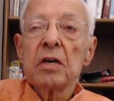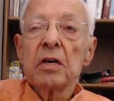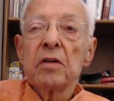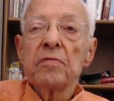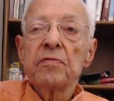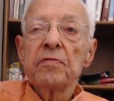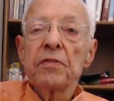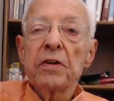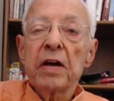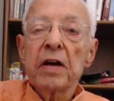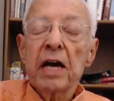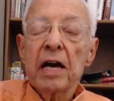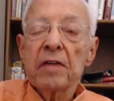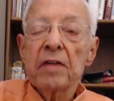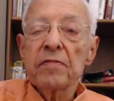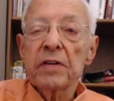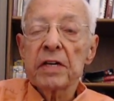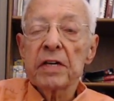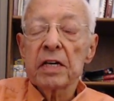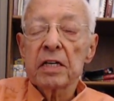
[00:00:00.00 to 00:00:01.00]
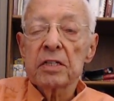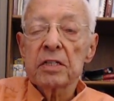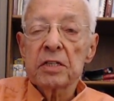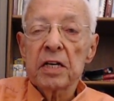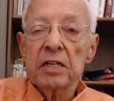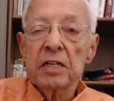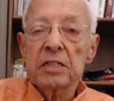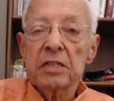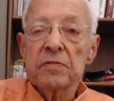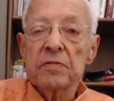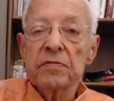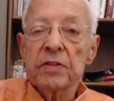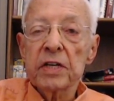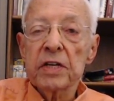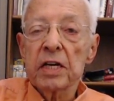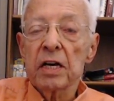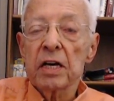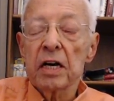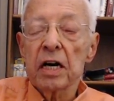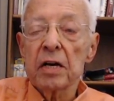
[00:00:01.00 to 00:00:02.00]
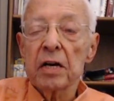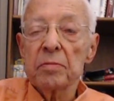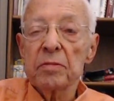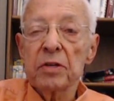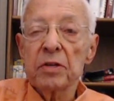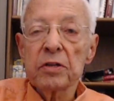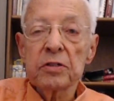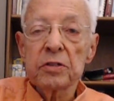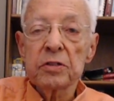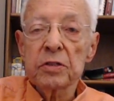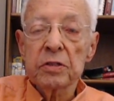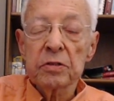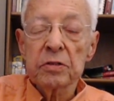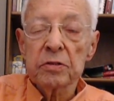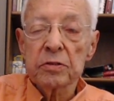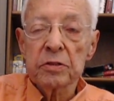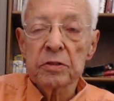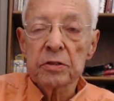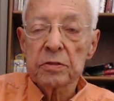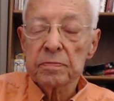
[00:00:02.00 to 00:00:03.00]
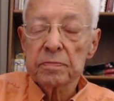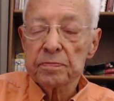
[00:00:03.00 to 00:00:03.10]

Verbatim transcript: for having excessively high blood sugars